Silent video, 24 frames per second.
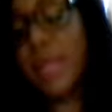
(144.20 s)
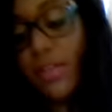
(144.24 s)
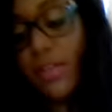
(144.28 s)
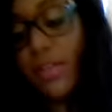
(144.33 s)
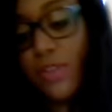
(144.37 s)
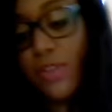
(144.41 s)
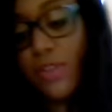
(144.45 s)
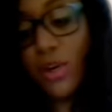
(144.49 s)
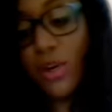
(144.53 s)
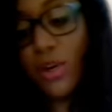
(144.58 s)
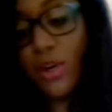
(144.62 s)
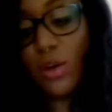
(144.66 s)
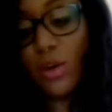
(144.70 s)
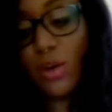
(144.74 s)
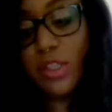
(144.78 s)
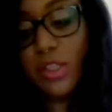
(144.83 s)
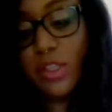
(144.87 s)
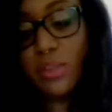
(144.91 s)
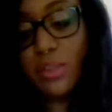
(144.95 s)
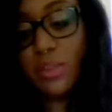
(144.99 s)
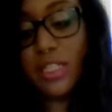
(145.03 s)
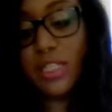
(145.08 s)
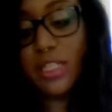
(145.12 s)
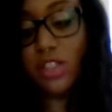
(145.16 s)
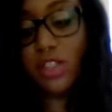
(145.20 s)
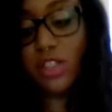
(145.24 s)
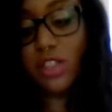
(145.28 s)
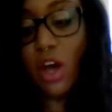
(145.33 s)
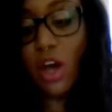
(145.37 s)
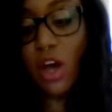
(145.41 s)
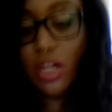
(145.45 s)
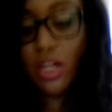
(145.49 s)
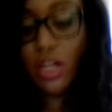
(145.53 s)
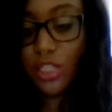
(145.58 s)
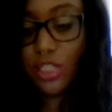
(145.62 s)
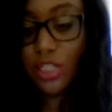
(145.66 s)
of you are going to be
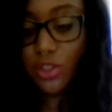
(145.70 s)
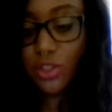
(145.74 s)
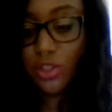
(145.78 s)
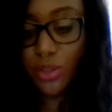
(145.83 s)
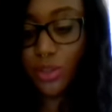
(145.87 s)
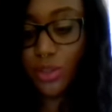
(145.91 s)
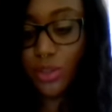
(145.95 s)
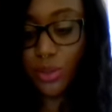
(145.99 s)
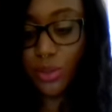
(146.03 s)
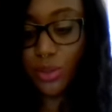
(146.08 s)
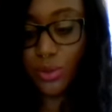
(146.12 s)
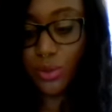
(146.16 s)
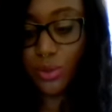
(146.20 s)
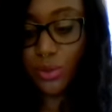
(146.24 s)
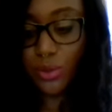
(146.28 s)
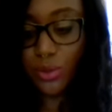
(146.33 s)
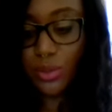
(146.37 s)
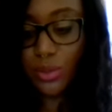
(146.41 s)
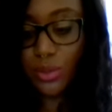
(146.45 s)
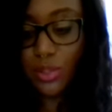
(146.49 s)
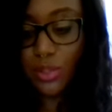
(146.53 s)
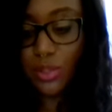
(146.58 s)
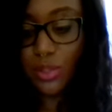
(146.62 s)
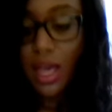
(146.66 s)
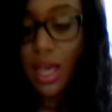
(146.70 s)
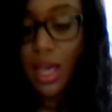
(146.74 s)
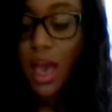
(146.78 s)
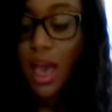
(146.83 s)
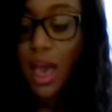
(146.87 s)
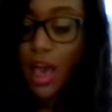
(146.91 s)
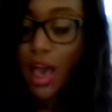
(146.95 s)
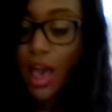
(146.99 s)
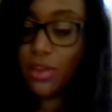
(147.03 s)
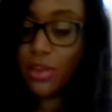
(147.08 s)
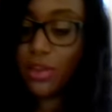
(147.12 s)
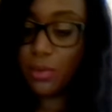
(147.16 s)
talking to
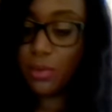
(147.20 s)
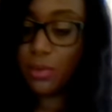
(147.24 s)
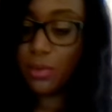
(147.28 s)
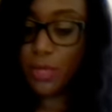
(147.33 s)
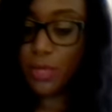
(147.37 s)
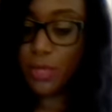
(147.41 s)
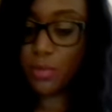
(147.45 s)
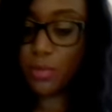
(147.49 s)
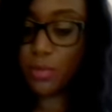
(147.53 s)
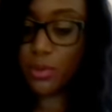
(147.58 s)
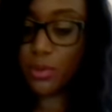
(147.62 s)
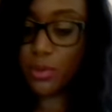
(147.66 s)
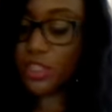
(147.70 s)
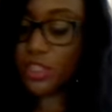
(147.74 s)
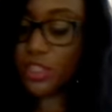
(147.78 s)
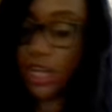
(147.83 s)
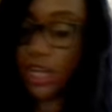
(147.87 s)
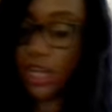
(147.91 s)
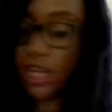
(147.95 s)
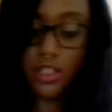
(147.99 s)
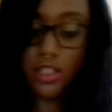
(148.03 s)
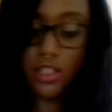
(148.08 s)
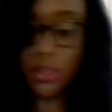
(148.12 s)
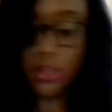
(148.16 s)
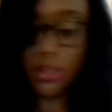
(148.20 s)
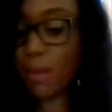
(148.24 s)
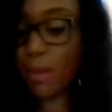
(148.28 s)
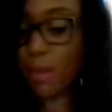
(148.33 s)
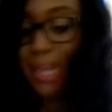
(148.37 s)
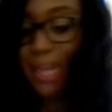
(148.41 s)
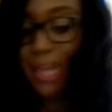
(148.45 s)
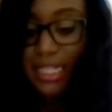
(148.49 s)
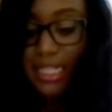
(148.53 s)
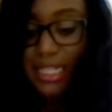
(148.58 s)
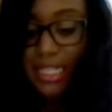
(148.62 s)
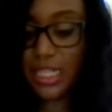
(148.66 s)
other people or talking to
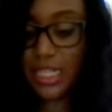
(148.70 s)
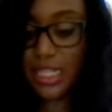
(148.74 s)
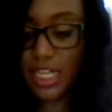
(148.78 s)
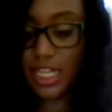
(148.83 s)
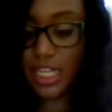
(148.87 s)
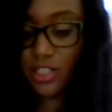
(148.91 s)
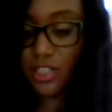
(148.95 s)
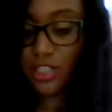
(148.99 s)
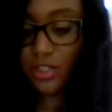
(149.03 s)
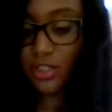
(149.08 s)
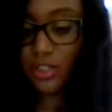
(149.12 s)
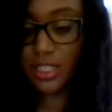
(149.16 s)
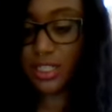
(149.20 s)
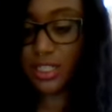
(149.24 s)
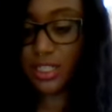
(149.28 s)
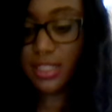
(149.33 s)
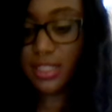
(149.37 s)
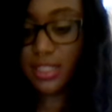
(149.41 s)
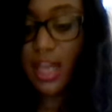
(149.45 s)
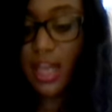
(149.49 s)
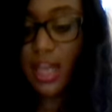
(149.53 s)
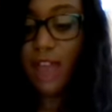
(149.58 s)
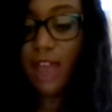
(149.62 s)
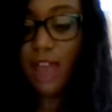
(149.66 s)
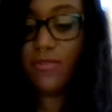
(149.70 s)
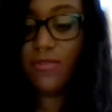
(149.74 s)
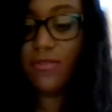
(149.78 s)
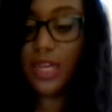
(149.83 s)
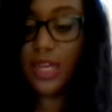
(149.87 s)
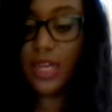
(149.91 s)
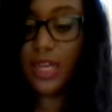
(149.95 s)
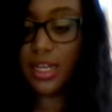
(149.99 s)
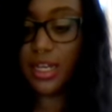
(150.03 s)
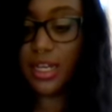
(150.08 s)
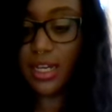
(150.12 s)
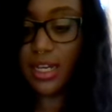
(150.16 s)
romantic interests
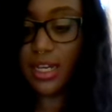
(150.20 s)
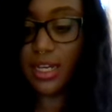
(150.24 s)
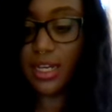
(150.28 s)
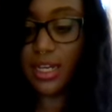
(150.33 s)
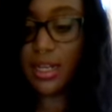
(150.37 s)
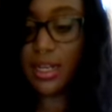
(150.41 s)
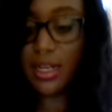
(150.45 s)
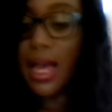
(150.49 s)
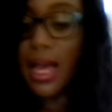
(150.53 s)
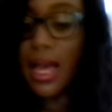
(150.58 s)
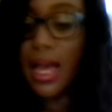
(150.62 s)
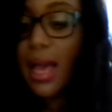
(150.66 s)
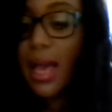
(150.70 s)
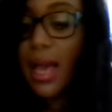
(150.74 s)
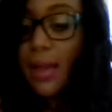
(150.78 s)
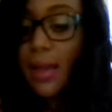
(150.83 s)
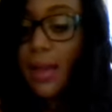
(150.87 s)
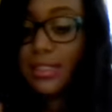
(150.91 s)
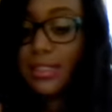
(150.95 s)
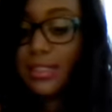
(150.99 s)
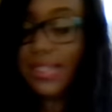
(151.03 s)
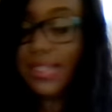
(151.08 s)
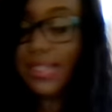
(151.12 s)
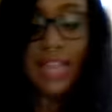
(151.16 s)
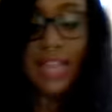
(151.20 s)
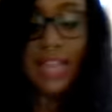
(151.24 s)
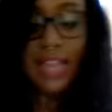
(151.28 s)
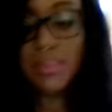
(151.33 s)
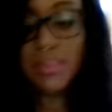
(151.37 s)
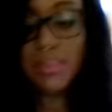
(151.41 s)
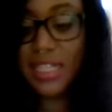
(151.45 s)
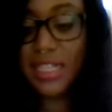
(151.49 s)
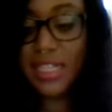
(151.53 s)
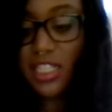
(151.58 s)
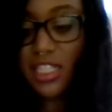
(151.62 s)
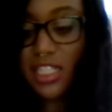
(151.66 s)
via text
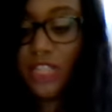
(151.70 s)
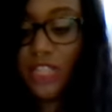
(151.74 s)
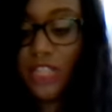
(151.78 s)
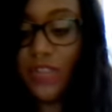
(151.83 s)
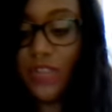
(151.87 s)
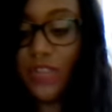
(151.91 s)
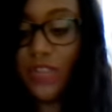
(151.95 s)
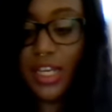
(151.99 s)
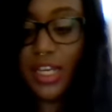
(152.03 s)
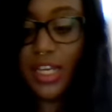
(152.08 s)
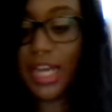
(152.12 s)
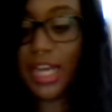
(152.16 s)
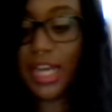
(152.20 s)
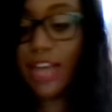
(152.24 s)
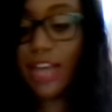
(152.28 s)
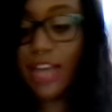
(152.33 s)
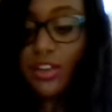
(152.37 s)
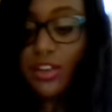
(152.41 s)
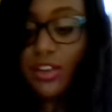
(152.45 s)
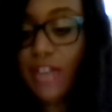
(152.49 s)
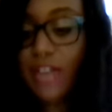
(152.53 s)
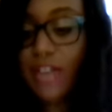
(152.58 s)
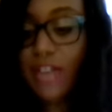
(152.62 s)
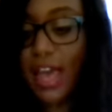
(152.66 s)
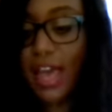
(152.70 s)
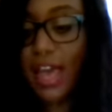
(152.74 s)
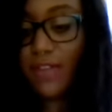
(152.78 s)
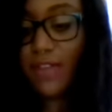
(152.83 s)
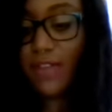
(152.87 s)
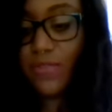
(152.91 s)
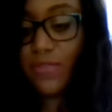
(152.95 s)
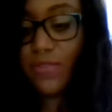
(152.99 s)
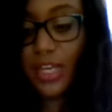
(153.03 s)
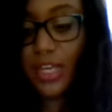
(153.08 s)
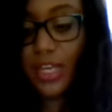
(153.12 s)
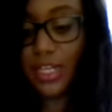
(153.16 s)
message, via internet,
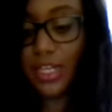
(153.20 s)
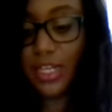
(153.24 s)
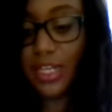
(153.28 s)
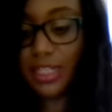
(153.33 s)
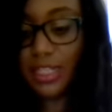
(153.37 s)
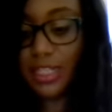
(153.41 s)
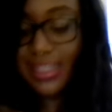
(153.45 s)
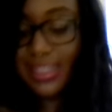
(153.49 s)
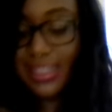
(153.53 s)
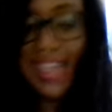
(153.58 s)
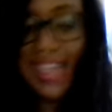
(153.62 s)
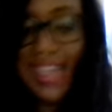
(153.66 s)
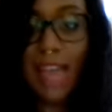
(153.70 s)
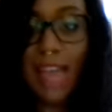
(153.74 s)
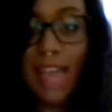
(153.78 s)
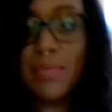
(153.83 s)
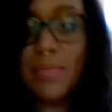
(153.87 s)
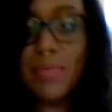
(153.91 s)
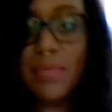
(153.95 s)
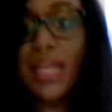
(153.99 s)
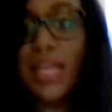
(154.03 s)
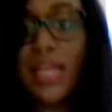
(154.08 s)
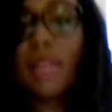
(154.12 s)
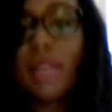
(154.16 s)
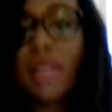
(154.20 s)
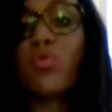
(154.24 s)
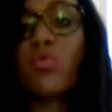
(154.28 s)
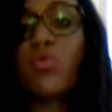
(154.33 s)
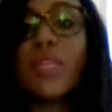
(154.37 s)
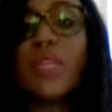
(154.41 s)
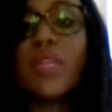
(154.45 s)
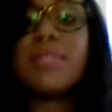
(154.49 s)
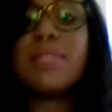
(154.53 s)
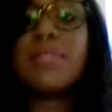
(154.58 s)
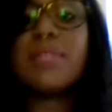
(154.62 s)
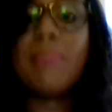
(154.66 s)
via typing,
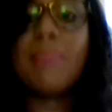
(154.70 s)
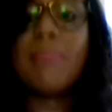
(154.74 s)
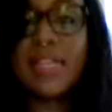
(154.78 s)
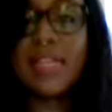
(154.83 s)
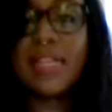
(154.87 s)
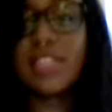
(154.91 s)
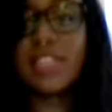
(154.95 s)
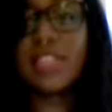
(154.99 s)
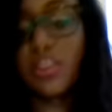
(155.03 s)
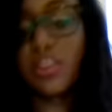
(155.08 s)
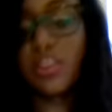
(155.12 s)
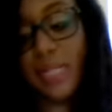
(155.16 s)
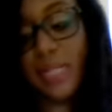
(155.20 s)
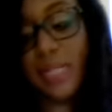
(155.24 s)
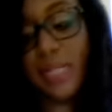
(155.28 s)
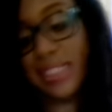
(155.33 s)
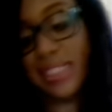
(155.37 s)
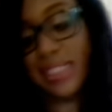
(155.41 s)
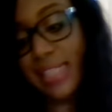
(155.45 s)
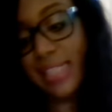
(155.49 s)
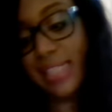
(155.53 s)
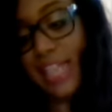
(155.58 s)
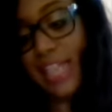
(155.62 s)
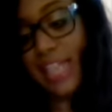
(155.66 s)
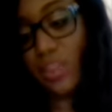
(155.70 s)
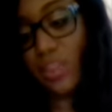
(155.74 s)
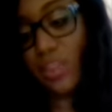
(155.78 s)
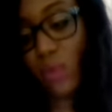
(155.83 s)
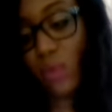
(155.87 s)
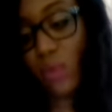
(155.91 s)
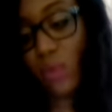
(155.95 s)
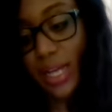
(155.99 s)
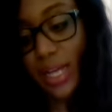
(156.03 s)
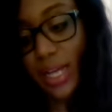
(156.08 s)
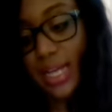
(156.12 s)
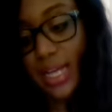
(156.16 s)
written message, because that's
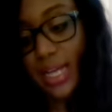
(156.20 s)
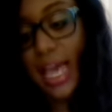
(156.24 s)
what